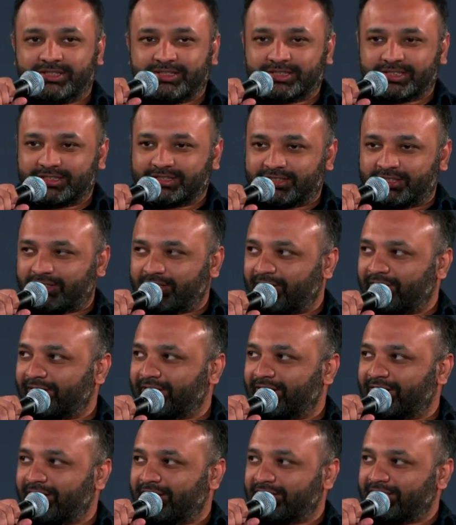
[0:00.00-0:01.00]
this is the
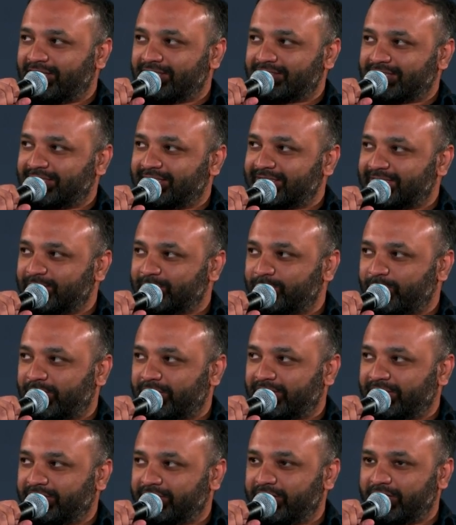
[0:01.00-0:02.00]
target audience, and this is
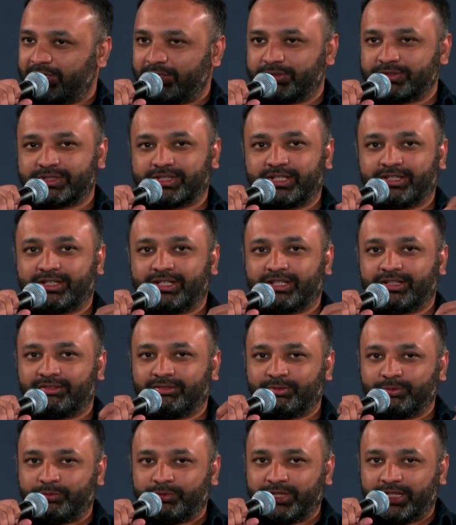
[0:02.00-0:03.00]
what goes, and
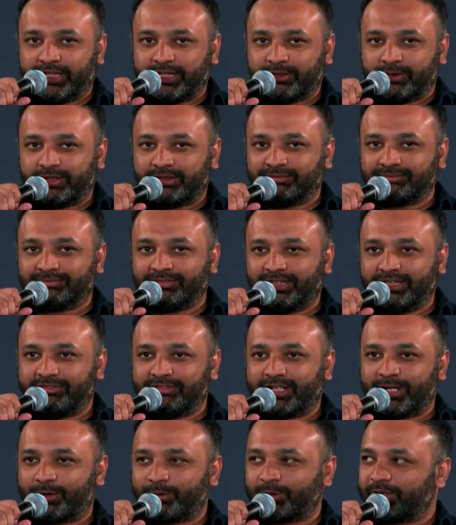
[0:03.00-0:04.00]
then we
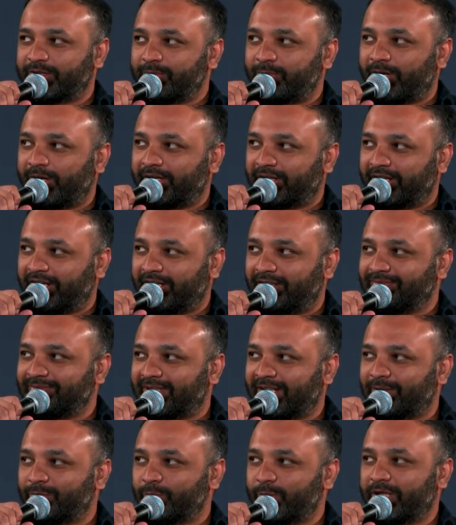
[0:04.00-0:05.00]
leave it out in the market
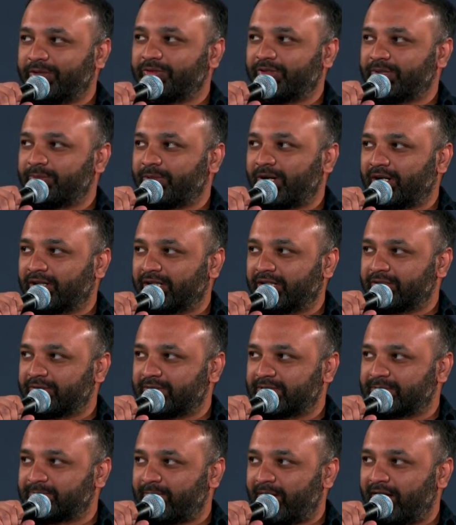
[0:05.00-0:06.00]
and wait for the market to
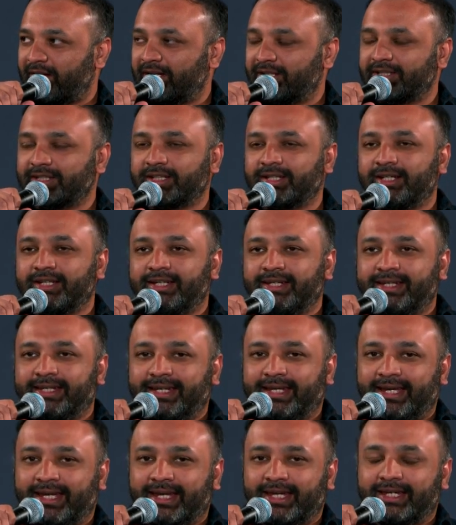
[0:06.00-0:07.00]
respond.
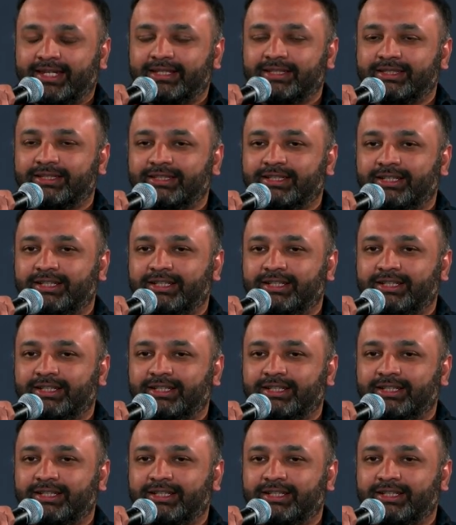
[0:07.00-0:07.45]
And